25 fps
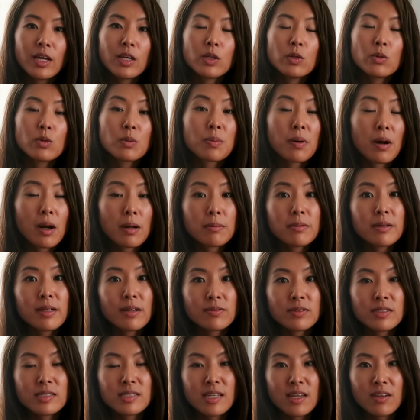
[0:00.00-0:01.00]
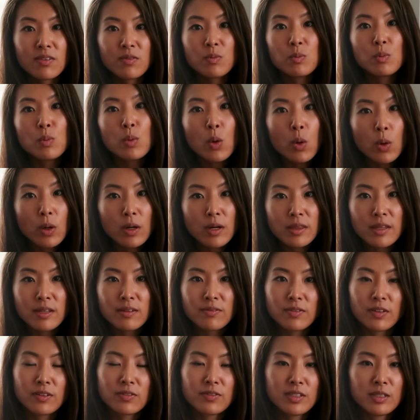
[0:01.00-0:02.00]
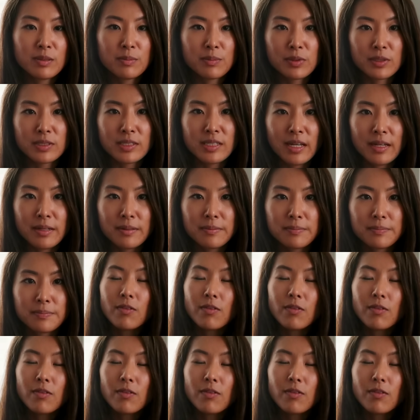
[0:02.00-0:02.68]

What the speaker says: you would probably have to save more than 15%.